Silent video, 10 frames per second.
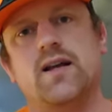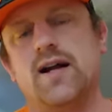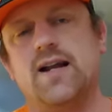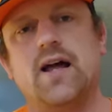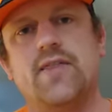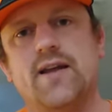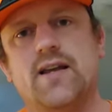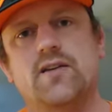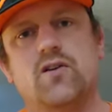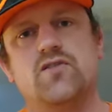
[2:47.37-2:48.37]
And, and I
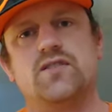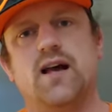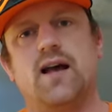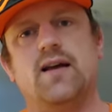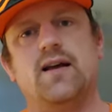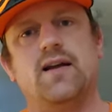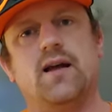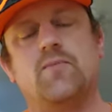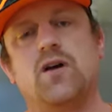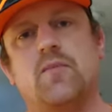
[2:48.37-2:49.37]
think he knows that.
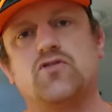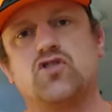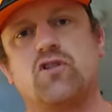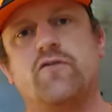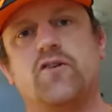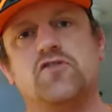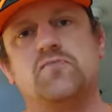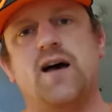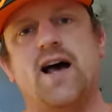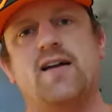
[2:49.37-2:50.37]
And I'm, I'm sure he
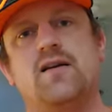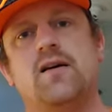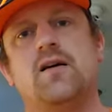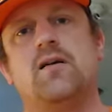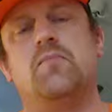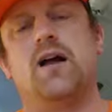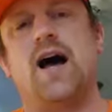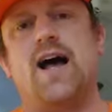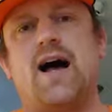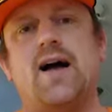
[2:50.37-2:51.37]
feels bad but
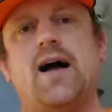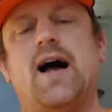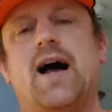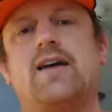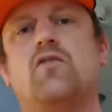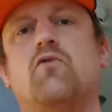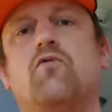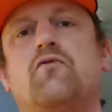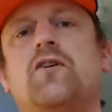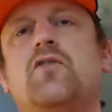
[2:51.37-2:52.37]
I I, I don't
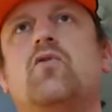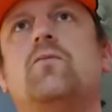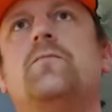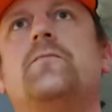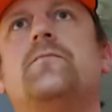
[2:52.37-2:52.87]
feel